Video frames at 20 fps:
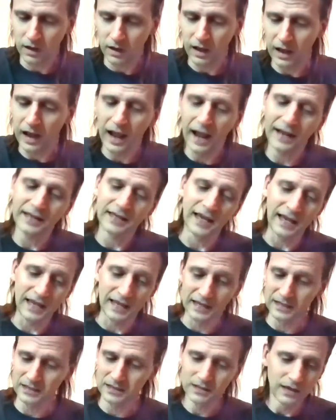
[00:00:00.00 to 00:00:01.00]
I
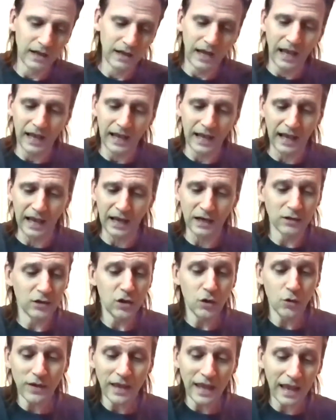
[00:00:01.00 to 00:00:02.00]
can't, and
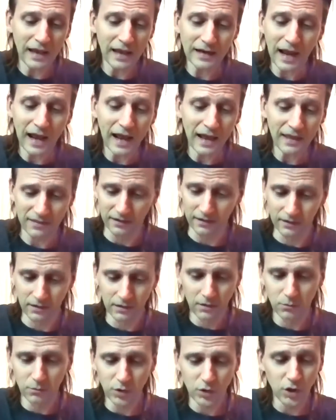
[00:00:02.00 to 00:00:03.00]
you can't either,
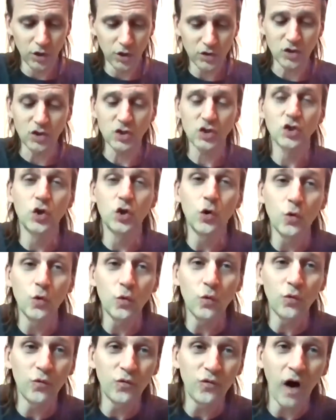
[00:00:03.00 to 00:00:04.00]
because it's
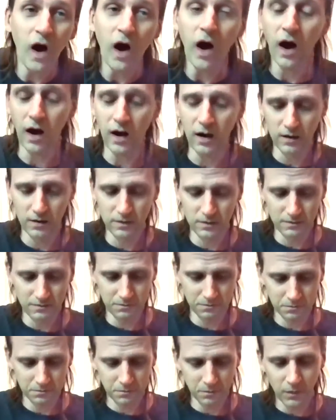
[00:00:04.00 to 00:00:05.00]
too far.
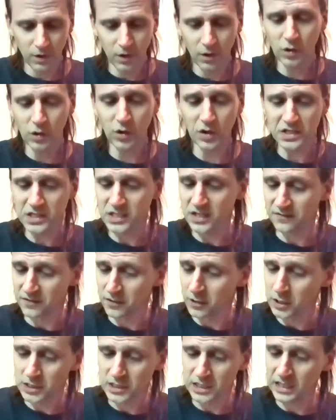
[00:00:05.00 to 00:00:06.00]

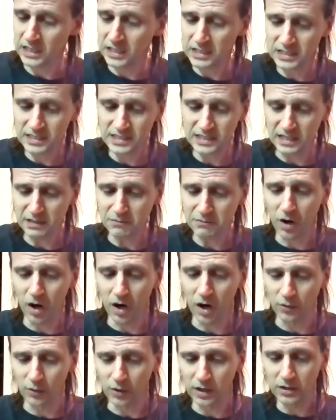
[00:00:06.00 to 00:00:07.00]
Christopher didn't see
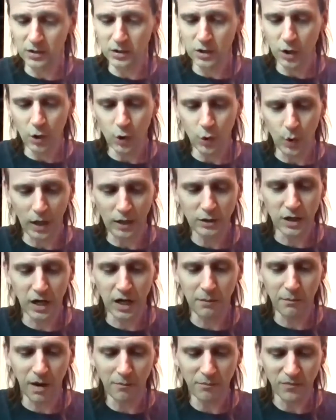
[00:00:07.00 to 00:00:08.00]
Margaret, who had
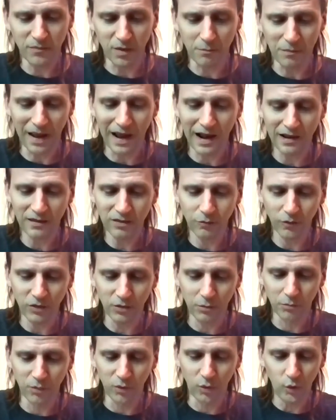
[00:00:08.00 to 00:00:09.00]
come up the path with
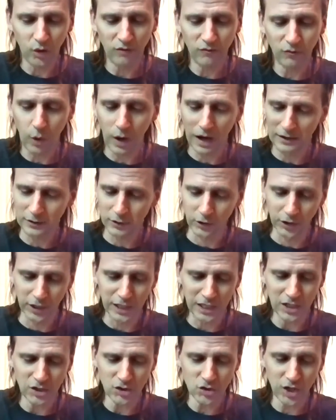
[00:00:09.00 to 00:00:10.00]
a bowl of water
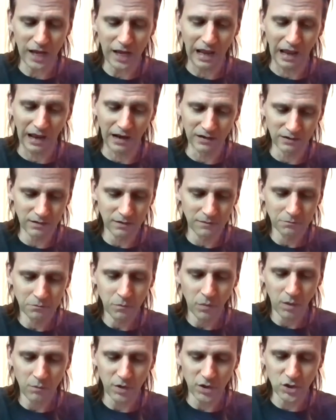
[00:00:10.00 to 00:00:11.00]
in each hand,
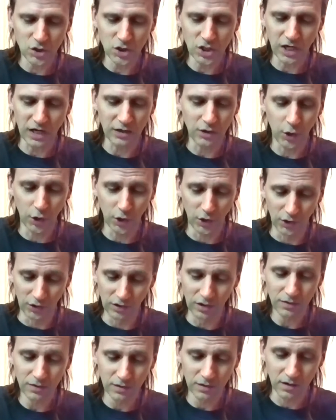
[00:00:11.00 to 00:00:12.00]
but she had
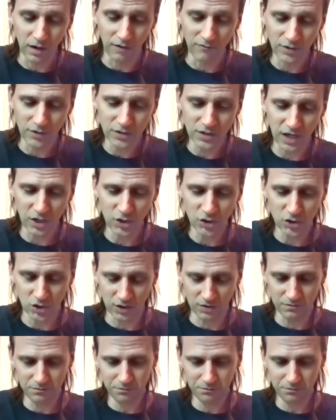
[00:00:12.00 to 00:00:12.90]
heard the conversation.